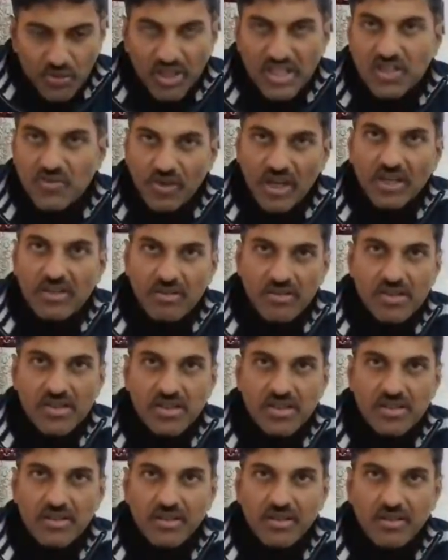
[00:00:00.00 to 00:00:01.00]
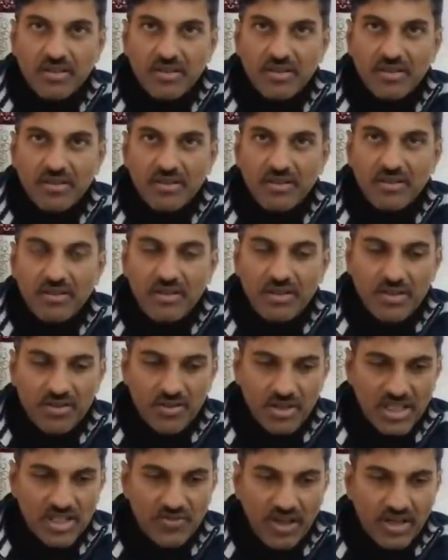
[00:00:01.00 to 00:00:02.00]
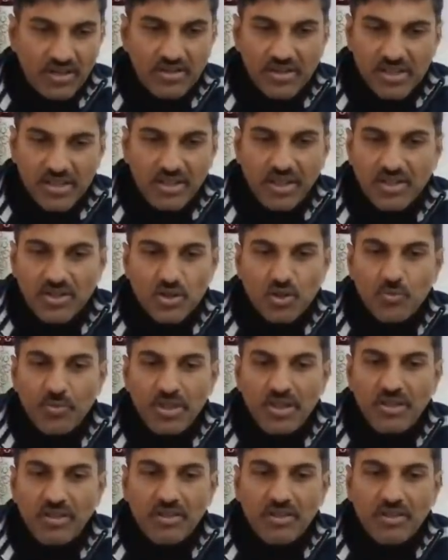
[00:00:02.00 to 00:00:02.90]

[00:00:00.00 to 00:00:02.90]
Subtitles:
Trust factors. Trust factors needs to